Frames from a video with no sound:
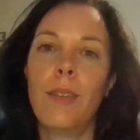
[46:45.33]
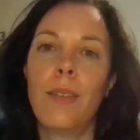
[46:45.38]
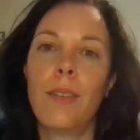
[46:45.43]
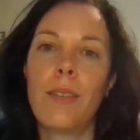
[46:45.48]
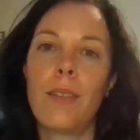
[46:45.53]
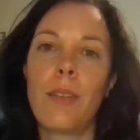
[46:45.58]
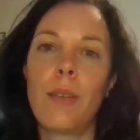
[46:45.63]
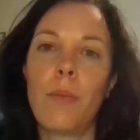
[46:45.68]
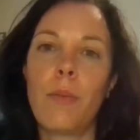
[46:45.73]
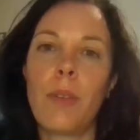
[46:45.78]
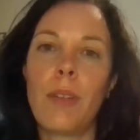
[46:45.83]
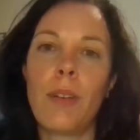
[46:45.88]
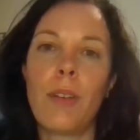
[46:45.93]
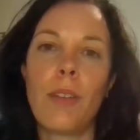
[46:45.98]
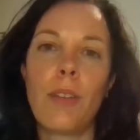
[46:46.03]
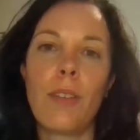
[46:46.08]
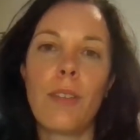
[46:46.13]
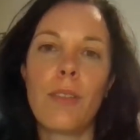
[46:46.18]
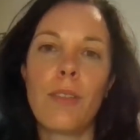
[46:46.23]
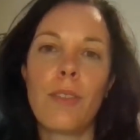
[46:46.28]
So we're
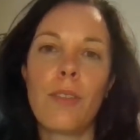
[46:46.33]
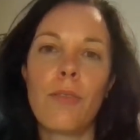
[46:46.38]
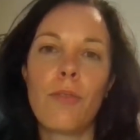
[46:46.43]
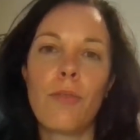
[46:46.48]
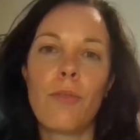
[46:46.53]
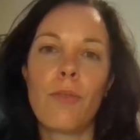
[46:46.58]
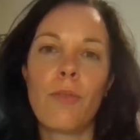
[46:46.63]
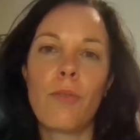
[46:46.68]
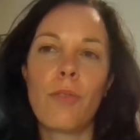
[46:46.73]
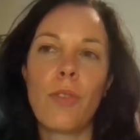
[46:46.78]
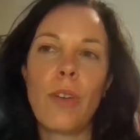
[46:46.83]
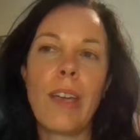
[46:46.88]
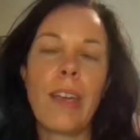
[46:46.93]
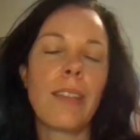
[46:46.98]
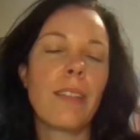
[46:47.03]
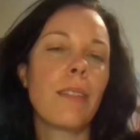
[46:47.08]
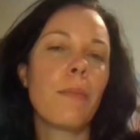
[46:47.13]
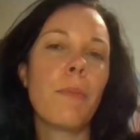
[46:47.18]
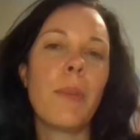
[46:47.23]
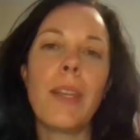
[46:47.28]
not
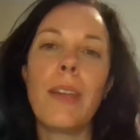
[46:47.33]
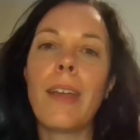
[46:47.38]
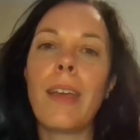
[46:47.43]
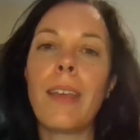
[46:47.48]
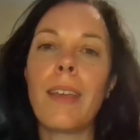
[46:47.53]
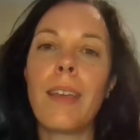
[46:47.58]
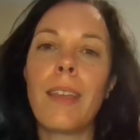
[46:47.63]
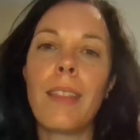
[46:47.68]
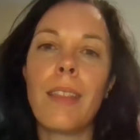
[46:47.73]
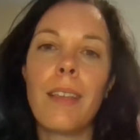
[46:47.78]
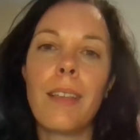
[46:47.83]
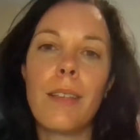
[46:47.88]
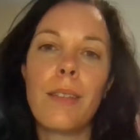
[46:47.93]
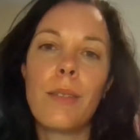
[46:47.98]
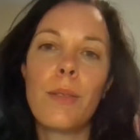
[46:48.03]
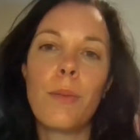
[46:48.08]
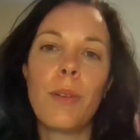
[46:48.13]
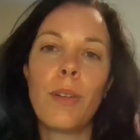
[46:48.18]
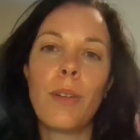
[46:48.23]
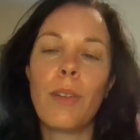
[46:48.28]
trying to be like
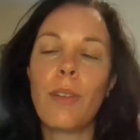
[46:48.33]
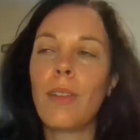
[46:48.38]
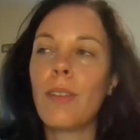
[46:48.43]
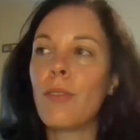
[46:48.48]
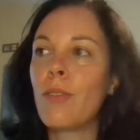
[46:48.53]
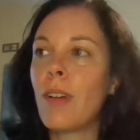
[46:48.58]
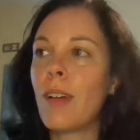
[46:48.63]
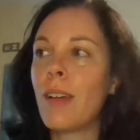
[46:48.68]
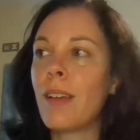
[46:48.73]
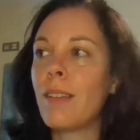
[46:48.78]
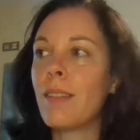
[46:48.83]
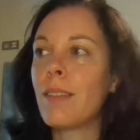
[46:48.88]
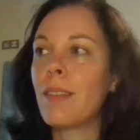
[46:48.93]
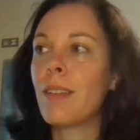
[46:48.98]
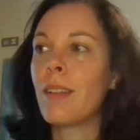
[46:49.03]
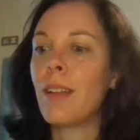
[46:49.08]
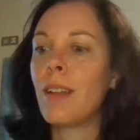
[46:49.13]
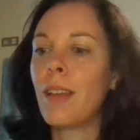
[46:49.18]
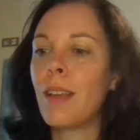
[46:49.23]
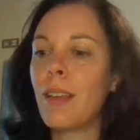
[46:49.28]
others. We're not trying
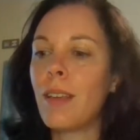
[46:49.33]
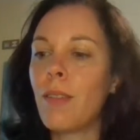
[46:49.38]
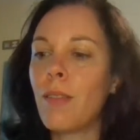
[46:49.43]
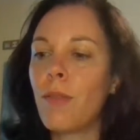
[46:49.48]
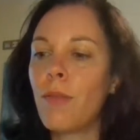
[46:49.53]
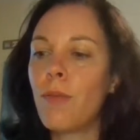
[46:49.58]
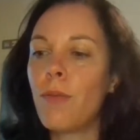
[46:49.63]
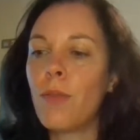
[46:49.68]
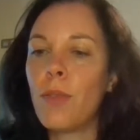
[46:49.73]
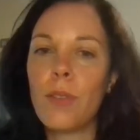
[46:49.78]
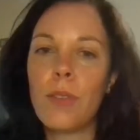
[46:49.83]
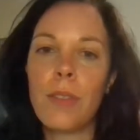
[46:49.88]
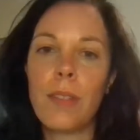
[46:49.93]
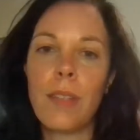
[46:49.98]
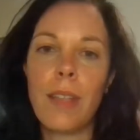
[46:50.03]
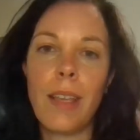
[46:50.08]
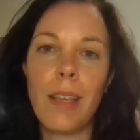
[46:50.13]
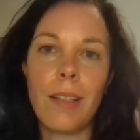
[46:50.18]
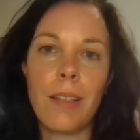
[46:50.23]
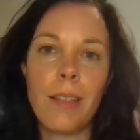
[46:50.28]
to like force
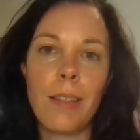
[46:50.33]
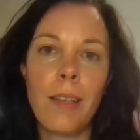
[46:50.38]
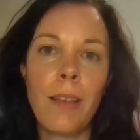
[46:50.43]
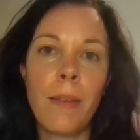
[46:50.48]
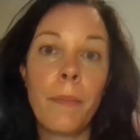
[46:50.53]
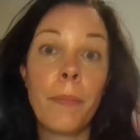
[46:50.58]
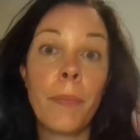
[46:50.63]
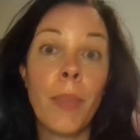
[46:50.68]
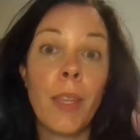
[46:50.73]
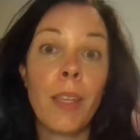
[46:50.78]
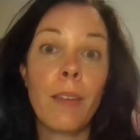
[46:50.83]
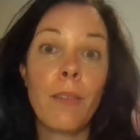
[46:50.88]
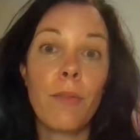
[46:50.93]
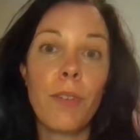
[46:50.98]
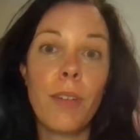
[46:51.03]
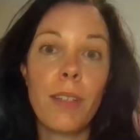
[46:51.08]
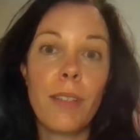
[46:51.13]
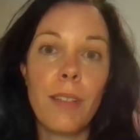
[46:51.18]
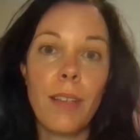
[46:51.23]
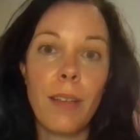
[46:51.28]
things.
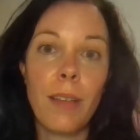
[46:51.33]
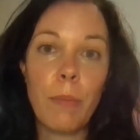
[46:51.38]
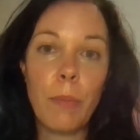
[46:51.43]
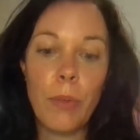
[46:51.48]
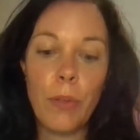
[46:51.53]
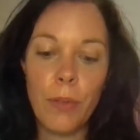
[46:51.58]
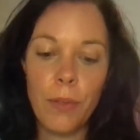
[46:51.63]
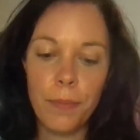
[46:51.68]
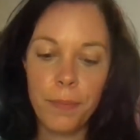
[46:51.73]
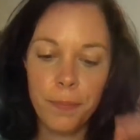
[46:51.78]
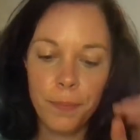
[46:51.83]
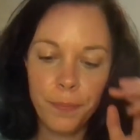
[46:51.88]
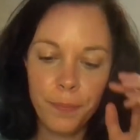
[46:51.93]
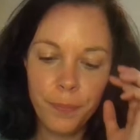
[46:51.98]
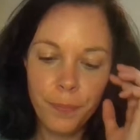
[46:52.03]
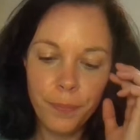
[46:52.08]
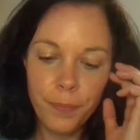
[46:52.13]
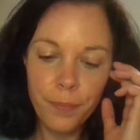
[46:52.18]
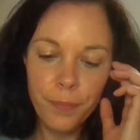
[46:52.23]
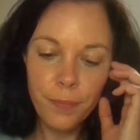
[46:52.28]
For example,
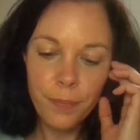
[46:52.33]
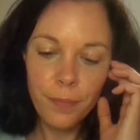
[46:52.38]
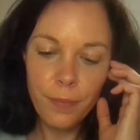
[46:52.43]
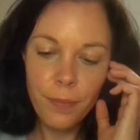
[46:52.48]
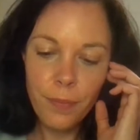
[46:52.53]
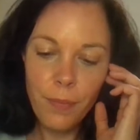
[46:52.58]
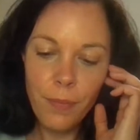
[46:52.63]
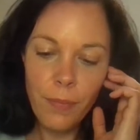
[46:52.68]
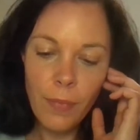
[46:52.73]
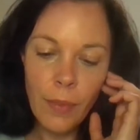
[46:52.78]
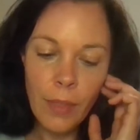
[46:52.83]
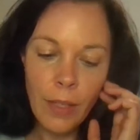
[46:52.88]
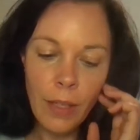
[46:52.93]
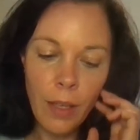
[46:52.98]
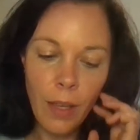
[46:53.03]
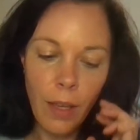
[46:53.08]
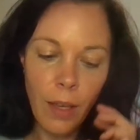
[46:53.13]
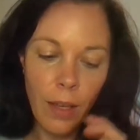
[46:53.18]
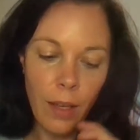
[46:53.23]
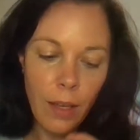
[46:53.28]

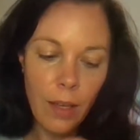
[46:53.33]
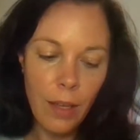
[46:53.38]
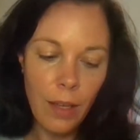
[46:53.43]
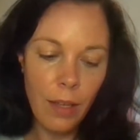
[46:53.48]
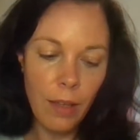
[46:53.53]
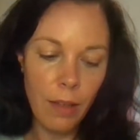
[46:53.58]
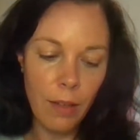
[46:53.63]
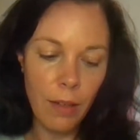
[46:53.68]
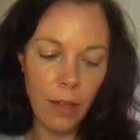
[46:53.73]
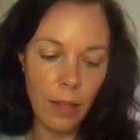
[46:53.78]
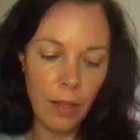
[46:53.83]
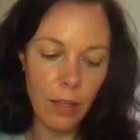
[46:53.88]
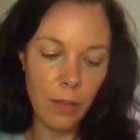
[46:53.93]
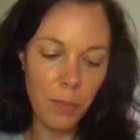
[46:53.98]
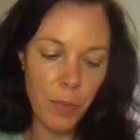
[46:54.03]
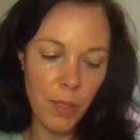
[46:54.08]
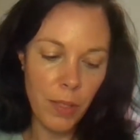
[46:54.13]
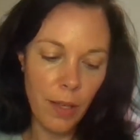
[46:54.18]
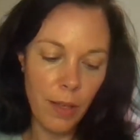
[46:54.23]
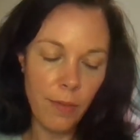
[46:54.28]
I like
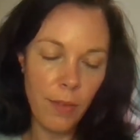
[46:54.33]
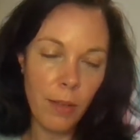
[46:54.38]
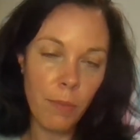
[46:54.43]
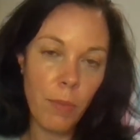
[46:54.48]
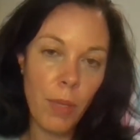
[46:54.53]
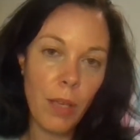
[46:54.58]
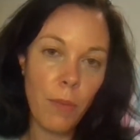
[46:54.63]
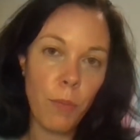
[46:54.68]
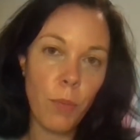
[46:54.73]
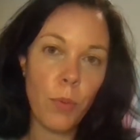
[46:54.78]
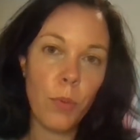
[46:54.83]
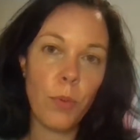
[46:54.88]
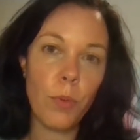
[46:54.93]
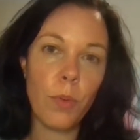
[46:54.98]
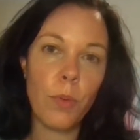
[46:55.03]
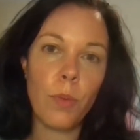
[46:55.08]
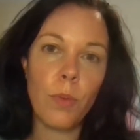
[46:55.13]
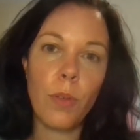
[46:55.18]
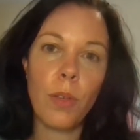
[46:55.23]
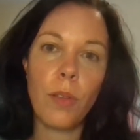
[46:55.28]
observing
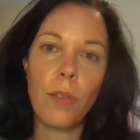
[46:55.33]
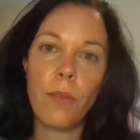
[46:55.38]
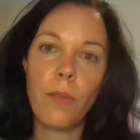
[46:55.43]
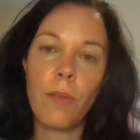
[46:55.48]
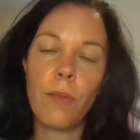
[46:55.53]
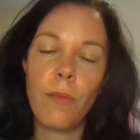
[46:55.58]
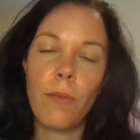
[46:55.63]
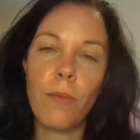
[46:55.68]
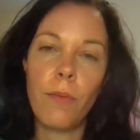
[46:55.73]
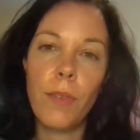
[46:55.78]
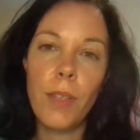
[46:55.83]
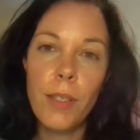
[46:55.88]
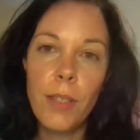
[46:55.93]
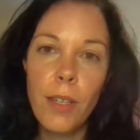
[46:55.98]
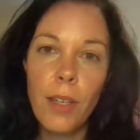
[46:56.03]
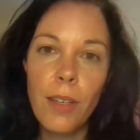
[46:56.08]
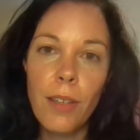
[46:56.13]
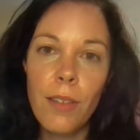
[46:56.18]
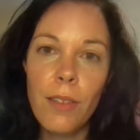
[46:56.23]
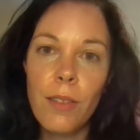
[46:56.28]
people on
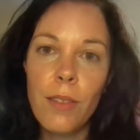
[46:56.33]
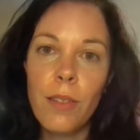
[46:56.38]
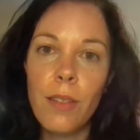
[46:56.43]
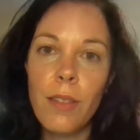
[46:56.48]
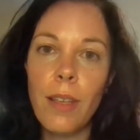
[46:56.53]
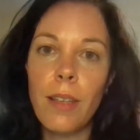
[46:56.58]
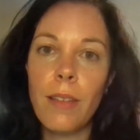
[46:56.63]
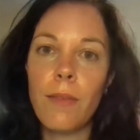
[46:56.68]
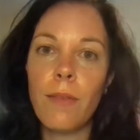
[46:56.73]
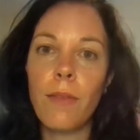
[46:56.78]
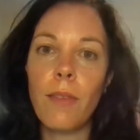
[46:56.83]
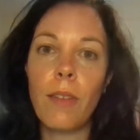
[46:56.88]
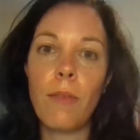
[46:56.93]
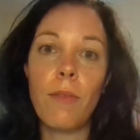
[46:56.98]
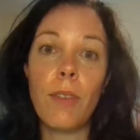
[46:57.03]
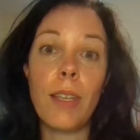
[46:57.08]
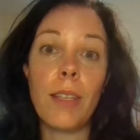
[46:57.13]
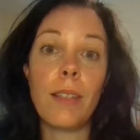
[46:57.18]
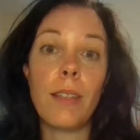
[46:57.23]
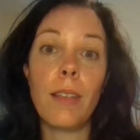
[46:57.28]
videos, like
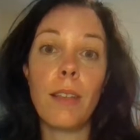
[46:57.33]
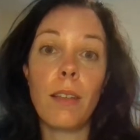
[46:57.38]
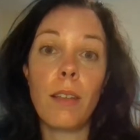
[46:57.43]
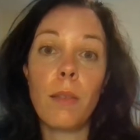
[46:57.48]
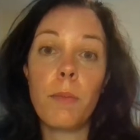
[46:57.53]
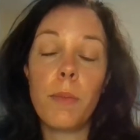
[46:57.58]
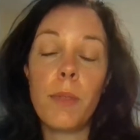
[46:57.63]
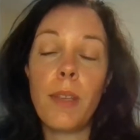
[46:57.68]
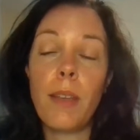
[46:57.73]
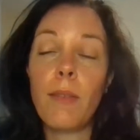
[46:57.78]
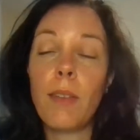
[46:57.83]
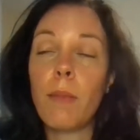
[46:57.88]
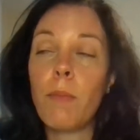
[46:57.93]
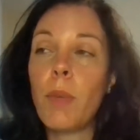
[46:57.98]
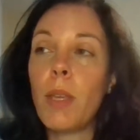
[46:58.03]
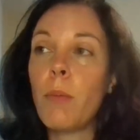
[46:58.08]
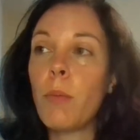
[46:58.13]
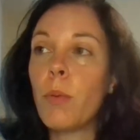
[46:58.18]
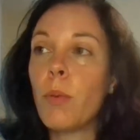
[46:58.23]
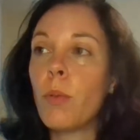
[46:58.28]
observing
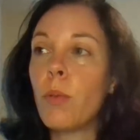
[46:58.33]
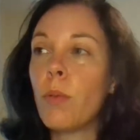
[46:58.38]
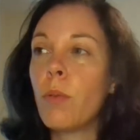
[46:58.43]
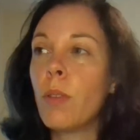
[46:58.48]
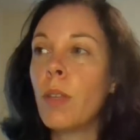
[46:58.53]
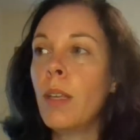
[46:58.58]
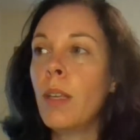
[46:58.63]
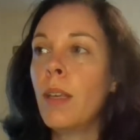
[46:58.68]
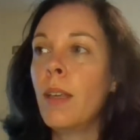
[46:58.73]
people